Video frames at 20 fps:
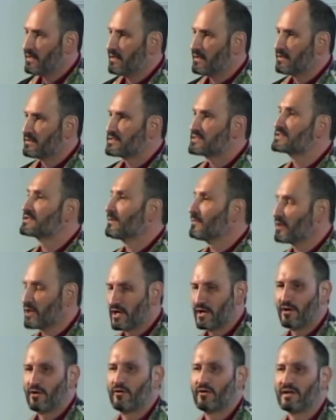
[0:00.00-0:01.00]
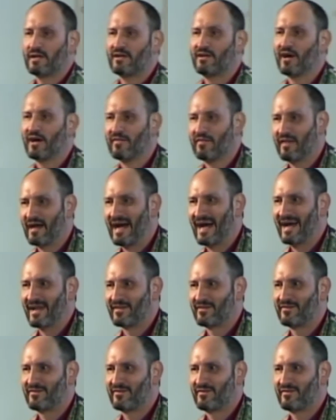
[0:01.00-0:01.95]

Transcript: "Someone had already done that."